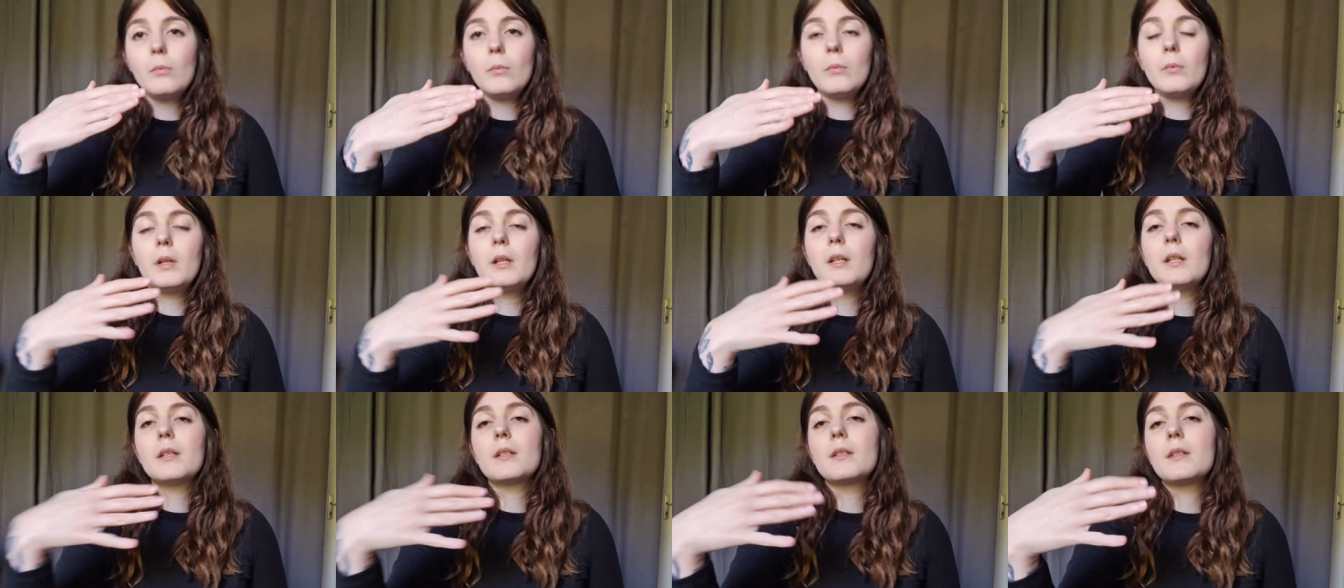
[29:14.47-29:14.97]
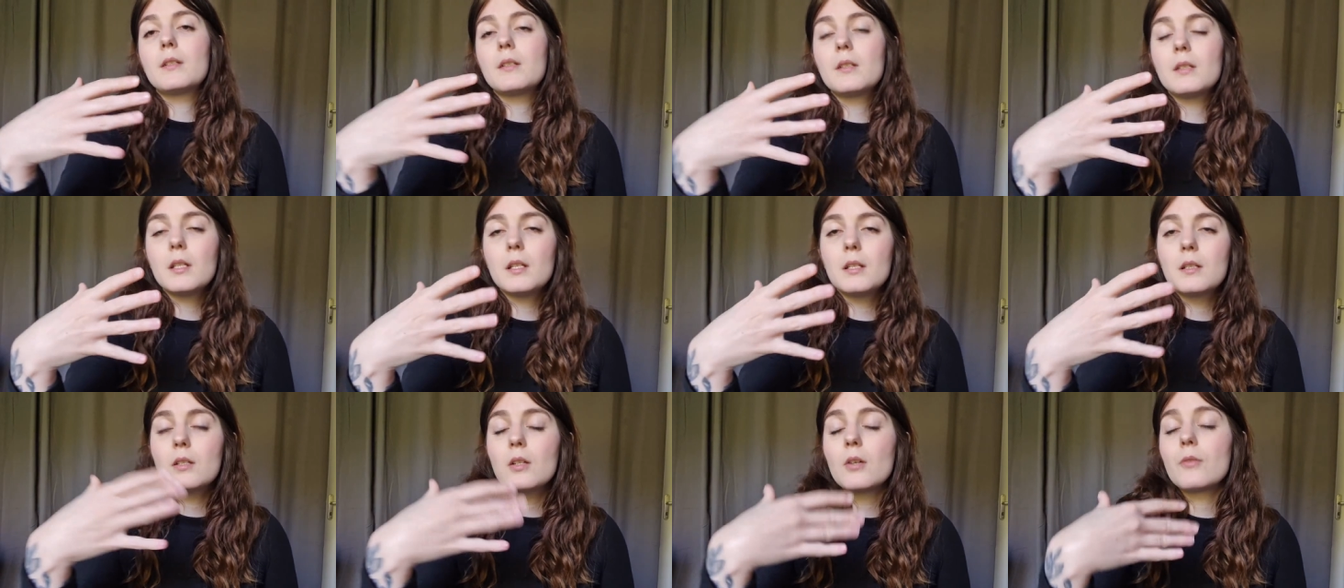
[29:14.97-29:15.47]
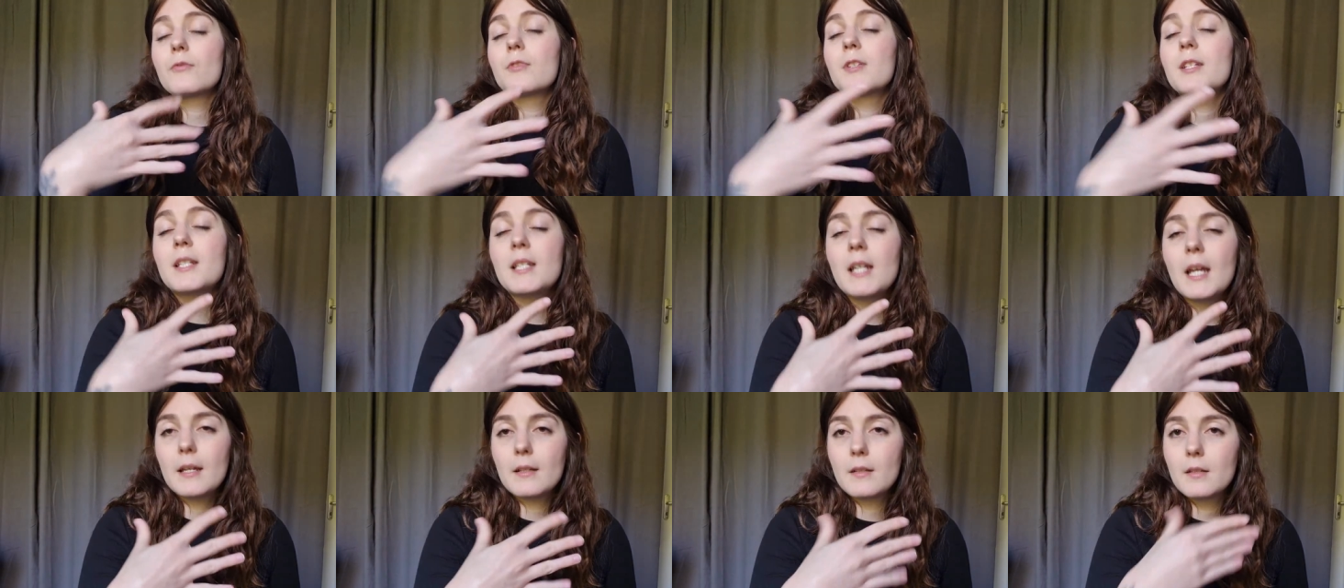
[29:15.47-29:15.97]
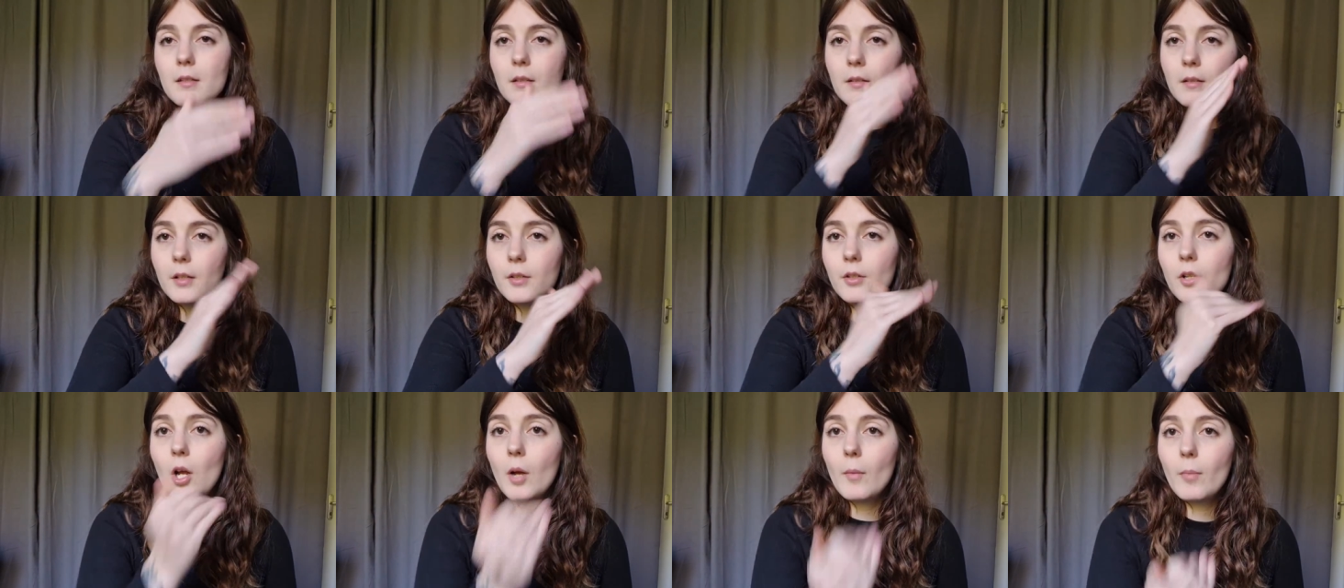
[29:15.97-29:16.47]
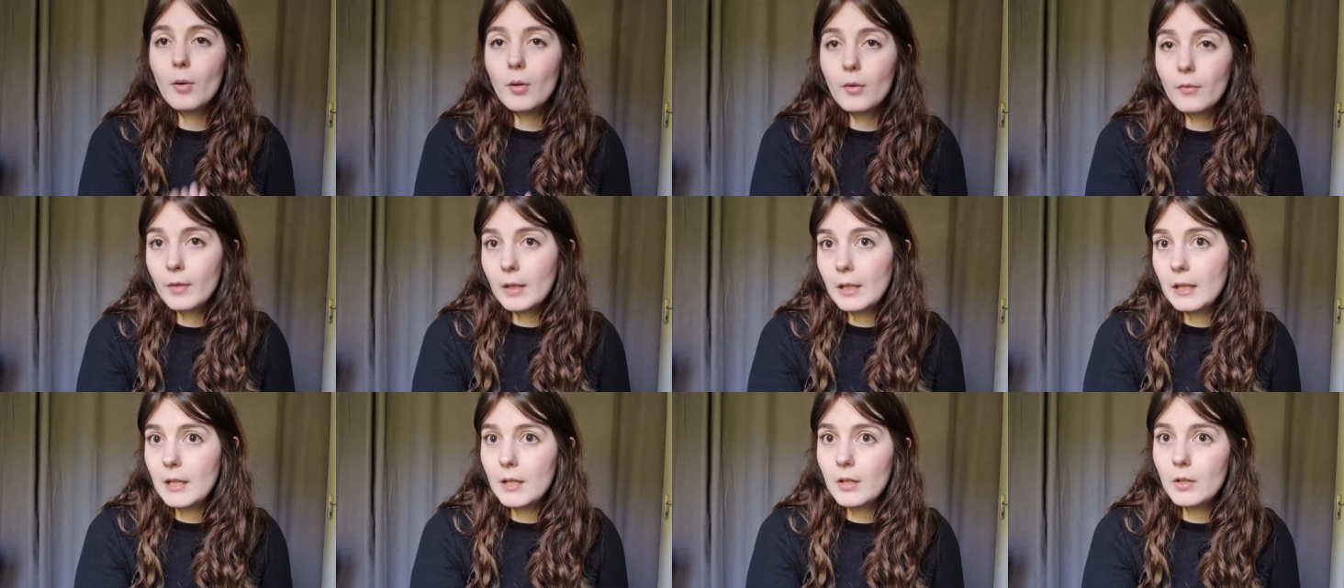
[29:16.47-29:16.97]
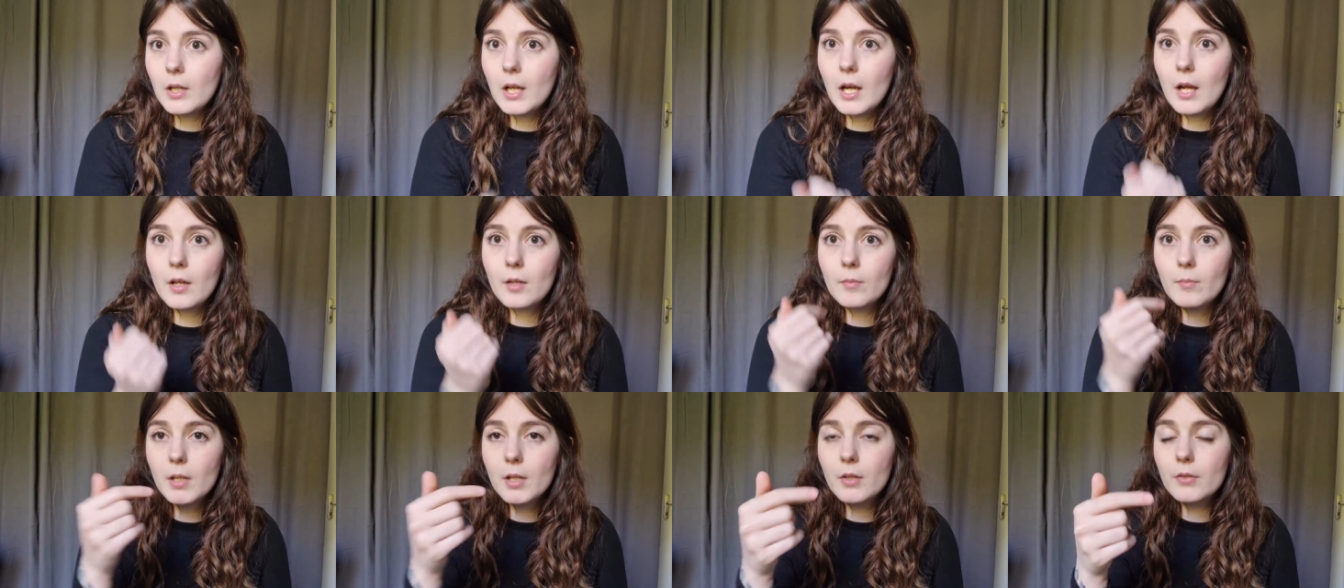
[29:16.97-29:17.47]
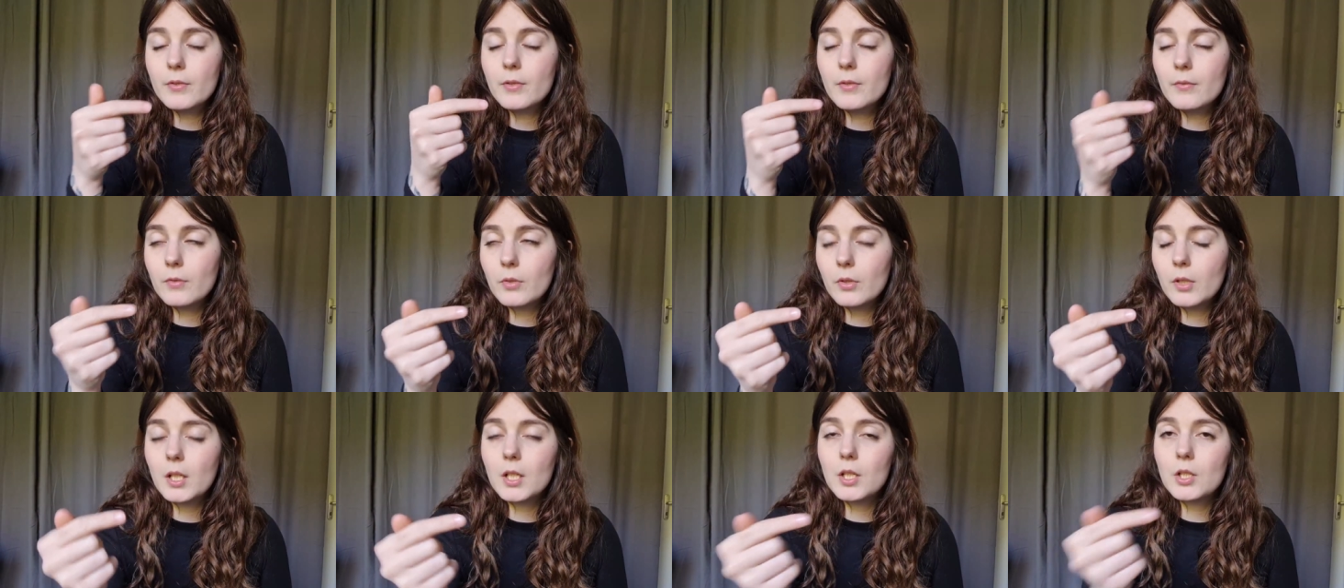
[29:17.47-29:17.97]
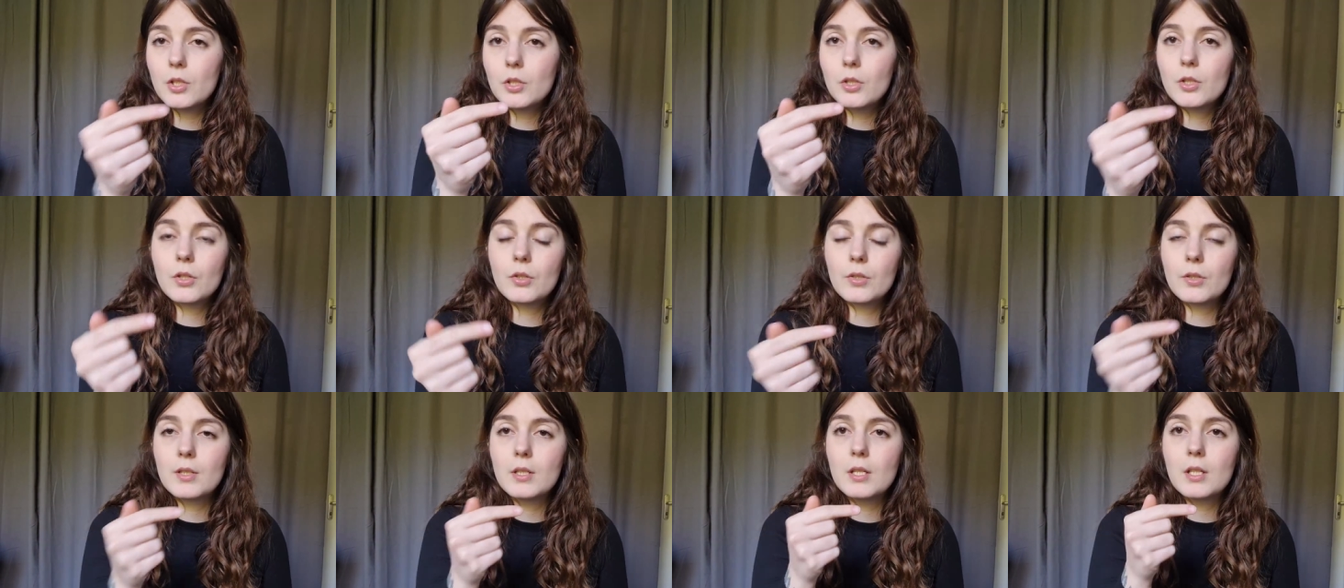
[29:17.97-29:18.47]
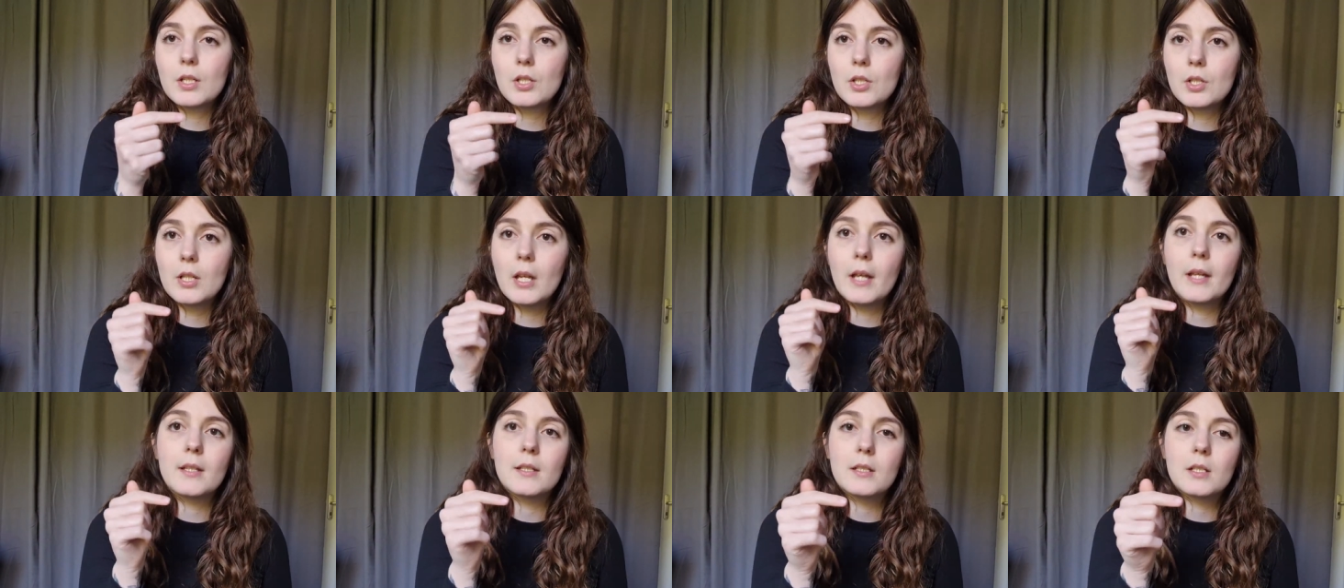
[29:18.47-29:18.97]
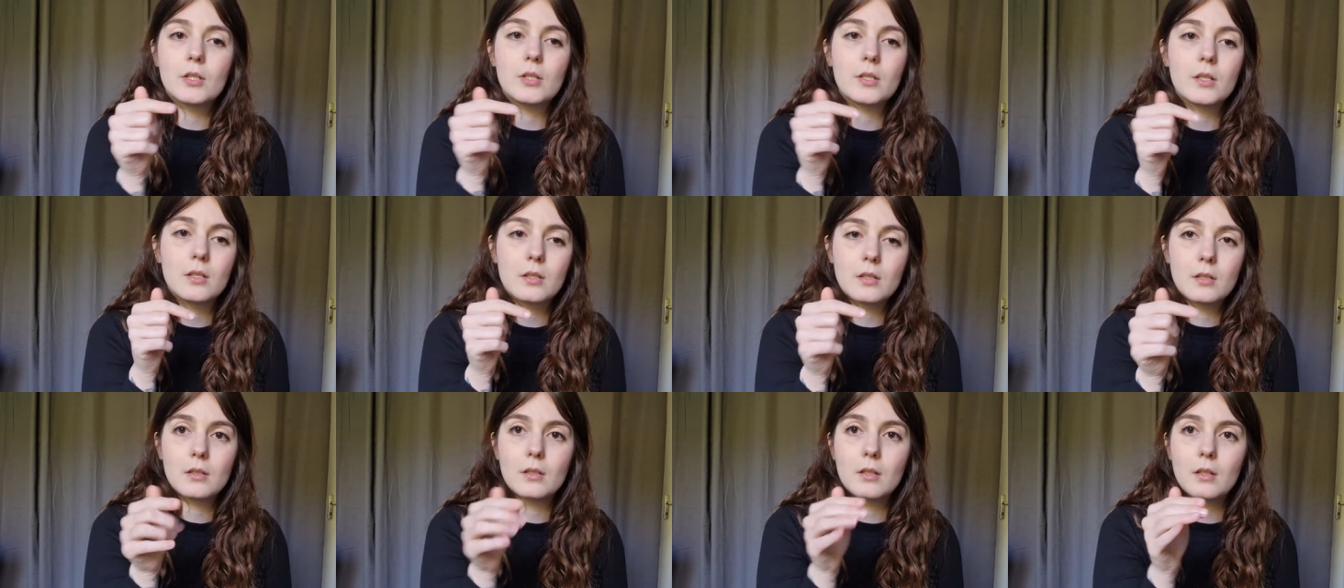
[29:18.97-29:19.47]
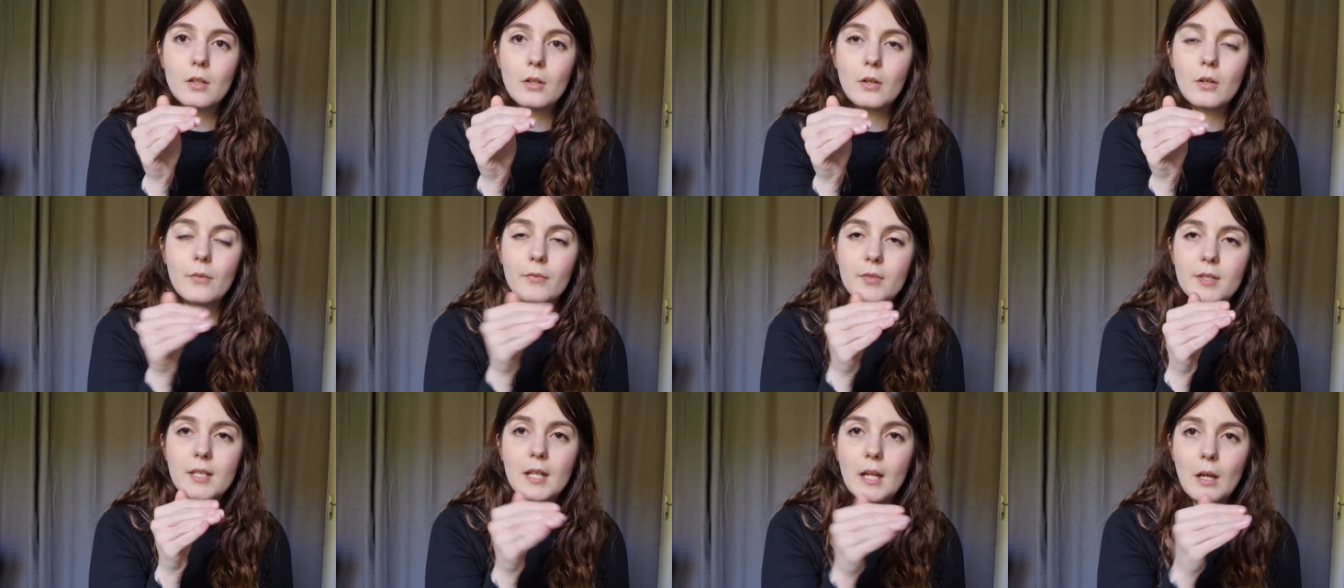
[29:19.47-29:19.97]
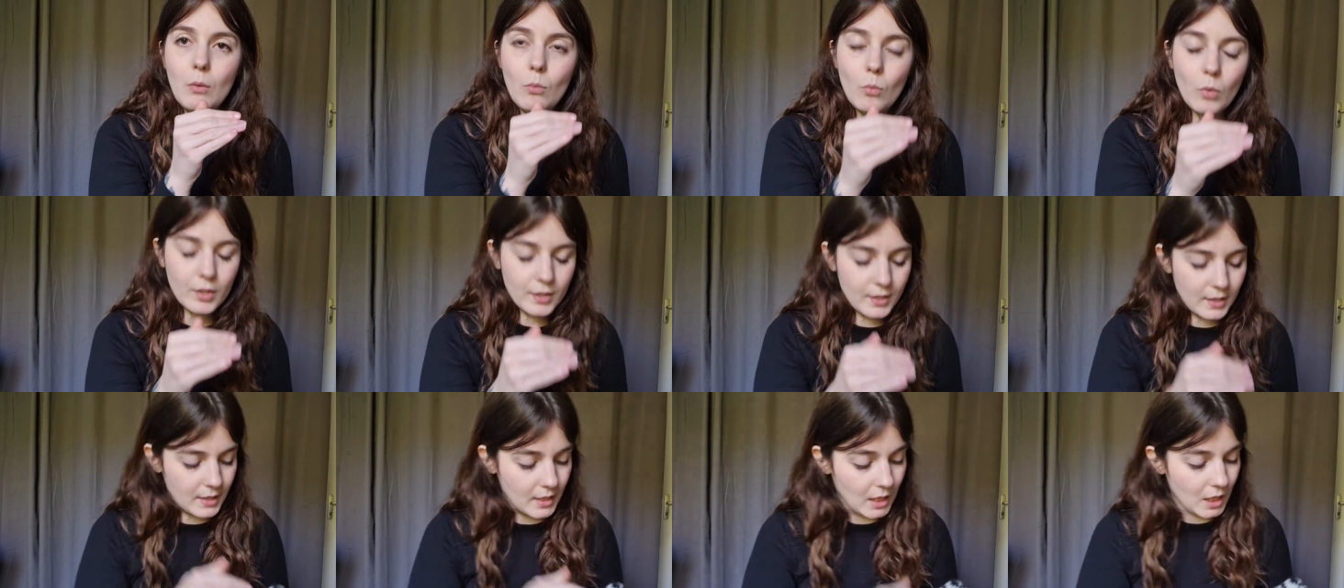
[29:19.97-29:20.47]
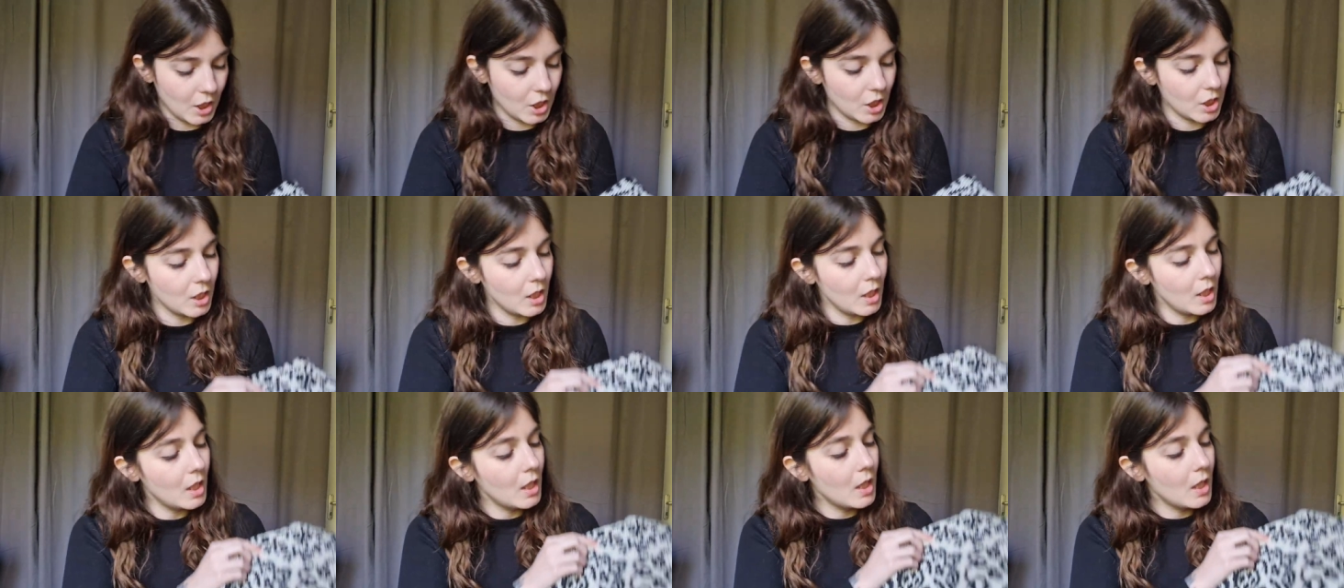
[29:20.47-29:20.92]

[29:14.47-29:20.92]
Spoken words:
it's offset. They're not perfectly aligned because of the Kitchener stitch that is just offset 1 stitch.